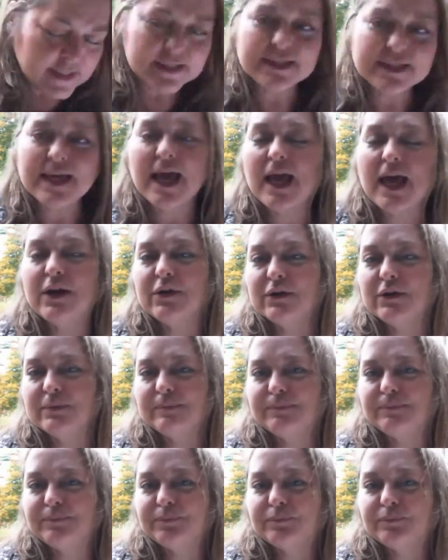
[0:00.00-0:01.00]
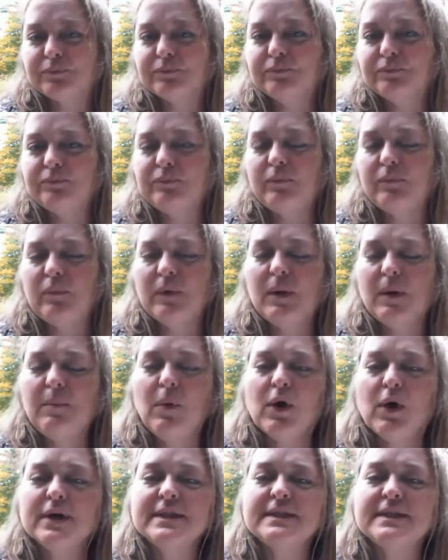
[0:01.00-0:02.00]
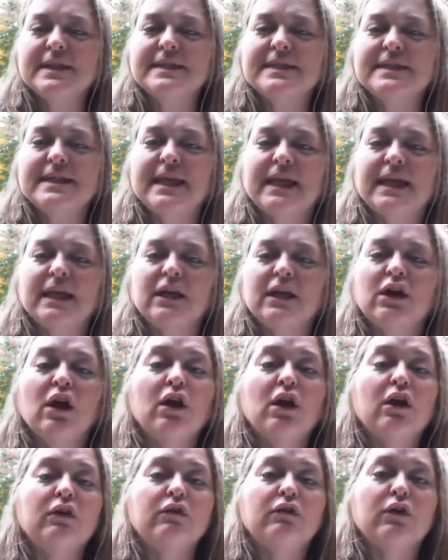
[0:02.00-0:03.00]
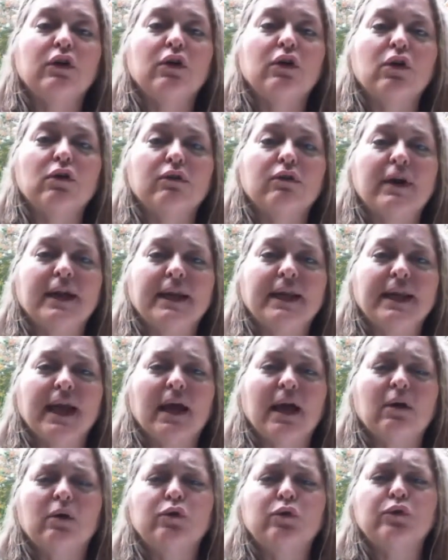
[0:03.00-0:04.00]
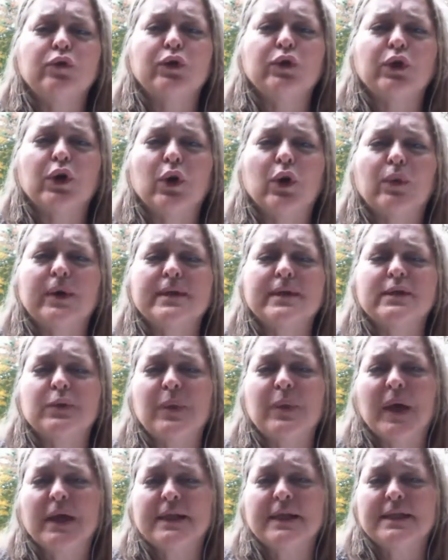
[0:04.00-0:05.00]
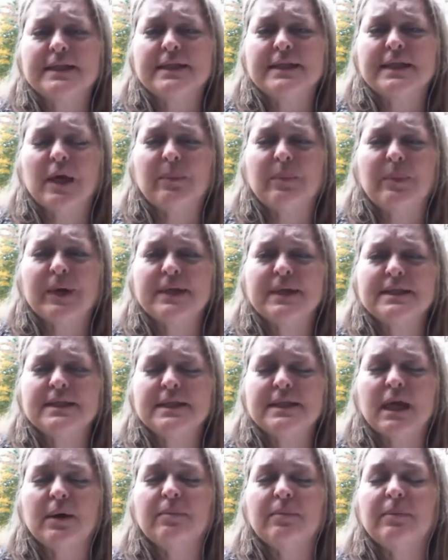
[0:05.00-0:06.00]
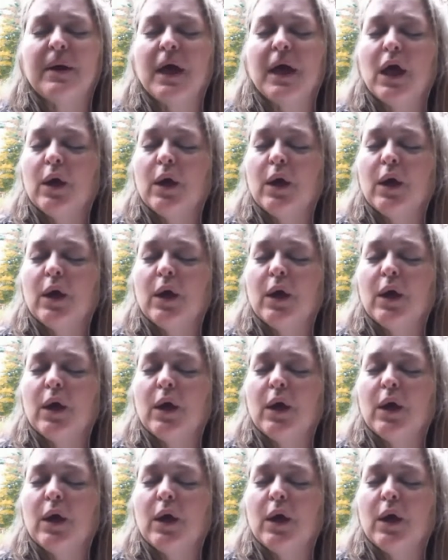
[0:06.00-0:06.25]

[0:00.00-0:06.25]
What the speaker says: Saturn. Mars is in Virgo right now, and Virgo is about step-by-step